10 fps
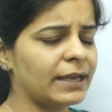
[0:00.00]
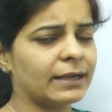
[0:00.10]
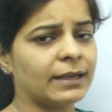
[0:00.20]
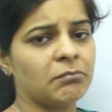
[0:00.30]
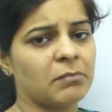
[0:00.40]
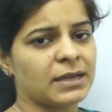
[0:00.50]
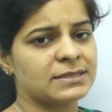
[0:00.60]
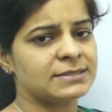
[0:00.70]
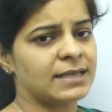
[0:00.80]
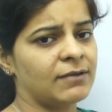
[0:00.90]
collect it
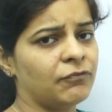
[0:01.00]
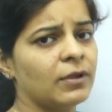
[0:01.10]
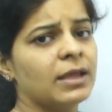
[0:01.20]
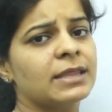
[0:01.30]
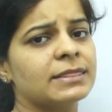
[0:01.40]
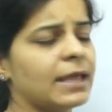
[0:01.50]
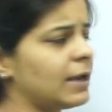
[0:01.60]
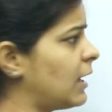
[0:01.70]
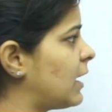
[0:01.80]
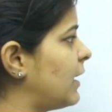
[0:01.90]
myself, then
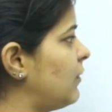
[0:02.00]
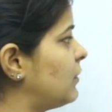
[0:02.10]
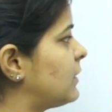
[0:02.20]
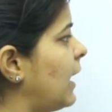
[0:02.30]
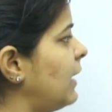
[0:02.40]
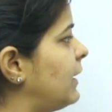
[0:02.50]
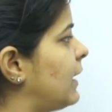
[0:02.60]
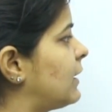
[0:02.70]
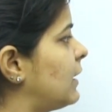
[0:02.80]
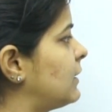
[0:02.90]
that
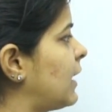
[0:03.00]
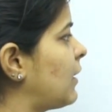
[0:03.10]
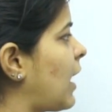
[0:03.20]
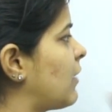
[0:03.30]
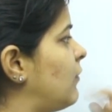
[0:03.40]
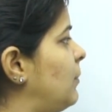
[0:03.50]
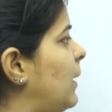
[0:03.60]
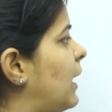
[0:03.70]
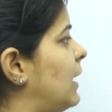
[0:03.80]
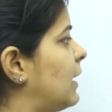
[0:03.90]
data that I will be
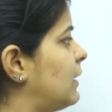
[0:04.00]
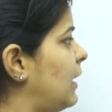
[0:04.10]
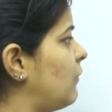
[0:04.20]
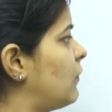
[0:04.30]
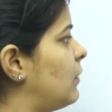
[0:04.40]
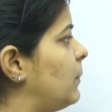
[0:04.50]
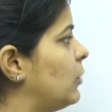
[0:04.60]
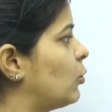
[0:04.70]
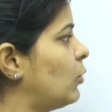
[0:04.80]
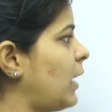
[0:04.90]
collecting will be
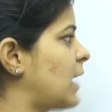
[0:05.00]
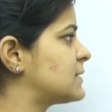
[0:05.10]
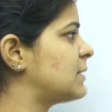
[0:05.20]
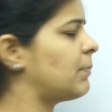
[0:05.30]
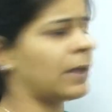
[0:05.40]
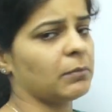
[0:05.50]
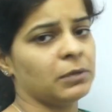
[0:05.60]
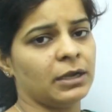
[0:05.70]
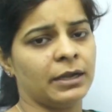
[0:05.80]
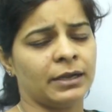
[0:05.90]
known as the
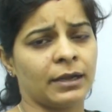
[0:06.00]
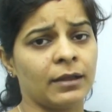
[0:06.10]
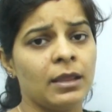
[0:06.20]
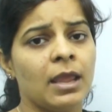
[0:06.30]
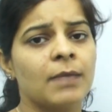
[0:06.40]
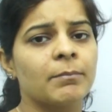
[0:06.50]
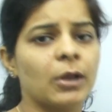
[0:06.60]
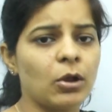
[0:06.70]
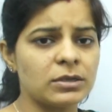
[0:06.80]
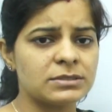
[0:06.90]
primary data,
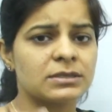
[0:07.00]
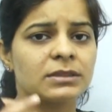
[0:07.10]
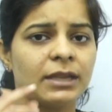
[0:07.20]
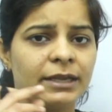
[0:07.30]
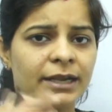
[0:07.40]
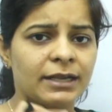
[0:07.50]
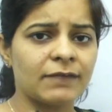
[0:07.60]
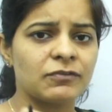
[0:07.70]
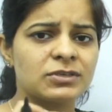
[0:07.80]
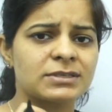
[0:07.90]
because the
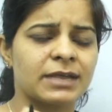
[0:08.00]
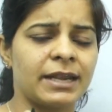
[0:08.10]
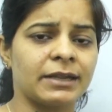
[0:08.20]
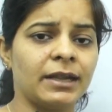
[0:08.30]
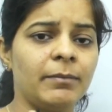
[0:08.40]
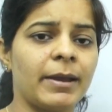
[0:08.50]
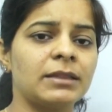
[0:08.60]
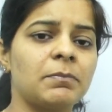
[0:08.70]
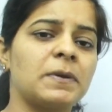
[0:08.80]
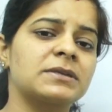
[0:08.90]
data which is collected by
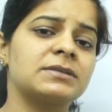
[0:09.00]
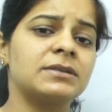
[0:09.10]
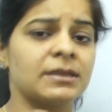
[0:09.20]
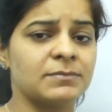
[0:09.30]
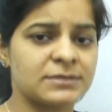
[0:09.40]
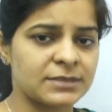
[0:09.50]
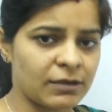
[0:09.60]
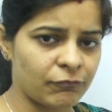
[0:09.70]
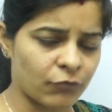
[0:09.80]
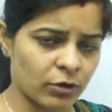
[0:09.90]
the person
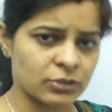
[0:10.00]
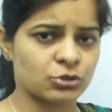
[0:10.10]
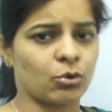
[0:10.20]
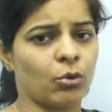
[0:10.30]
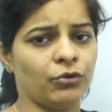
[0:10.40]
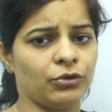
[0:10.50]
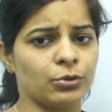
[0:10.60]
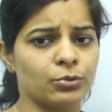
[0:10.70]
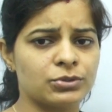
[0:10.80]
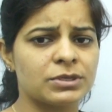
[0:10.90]
himself for his own
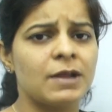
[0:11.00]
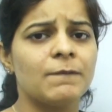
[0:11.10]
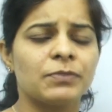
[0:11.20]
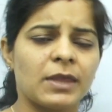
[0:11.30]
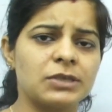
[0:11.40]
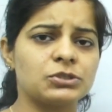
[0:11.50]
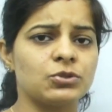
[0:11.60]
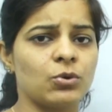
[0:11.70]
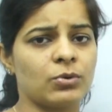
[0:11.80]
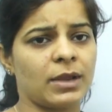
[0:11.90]
use is
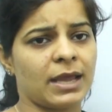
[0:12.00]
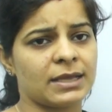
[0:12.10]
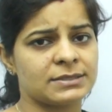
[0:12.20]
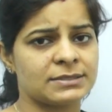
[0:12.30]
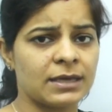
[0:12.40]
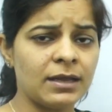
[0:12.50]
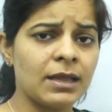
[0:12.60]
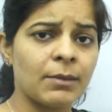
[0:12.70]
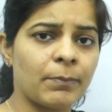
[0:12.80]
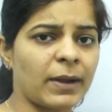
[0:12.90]
known as the
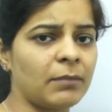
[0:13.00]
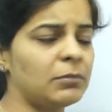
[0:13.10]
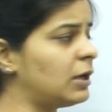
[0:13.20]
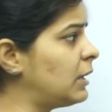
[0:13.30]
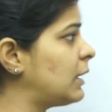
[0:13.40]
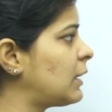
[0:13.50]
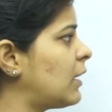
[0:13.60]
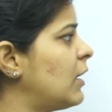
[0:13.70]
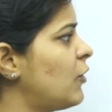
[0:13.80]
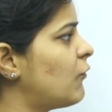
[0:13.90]
primary
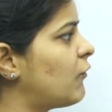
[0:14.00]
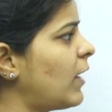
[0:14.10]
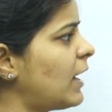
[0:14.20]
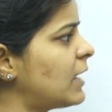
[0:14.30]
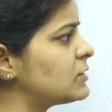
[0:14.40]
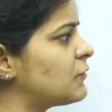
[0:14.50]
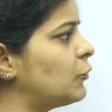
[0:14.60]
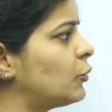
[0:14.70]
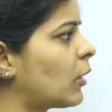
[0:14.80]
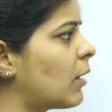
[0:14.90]
data. Whereas if
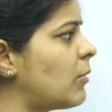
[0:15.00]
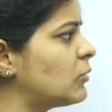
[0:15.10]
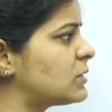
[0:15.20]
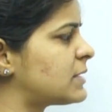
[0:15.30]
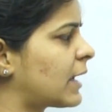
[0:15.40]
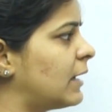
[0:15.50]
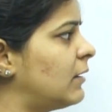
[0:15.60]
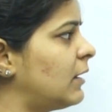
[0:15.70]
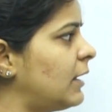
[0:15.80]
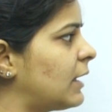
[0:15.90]
you talk about the
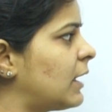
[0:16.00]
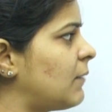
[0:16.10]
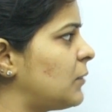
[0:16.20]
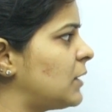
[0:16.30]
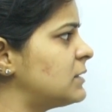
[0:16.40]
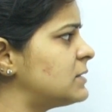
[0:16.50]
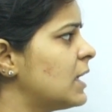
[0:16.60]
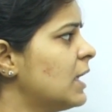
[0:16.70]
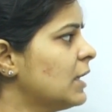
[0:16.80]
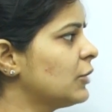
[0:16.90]
secondary data means
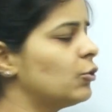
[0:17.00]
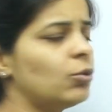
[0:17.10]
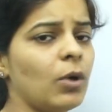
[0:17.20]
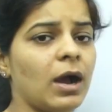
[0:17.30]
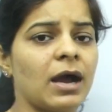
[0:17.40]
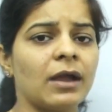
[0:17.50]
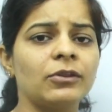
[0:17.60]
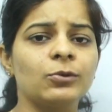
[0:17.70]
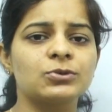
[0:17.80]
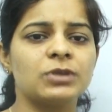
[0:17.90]
you are
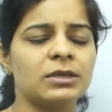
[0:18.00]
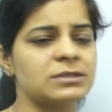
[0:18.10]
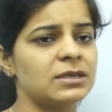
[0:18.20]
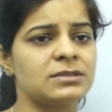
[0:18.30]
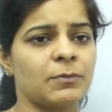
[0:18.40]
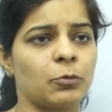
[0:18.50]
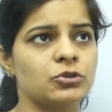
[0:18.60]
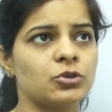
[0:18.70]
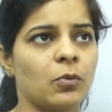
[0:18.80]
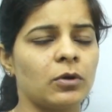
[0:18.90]
using, see,
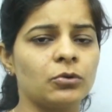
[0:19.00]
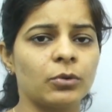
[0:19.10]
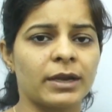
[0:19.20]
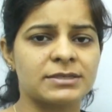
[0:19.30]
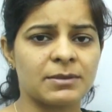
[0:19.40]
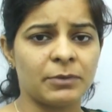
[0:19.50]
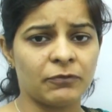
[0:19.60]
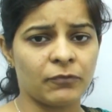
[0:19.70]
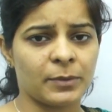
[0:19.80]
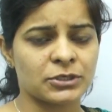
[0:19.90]
suppose you want to get some
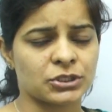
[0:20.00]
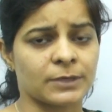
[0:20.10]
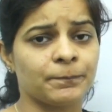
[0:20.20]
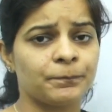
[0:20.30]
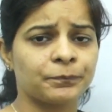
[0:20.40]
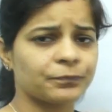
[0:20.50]
information.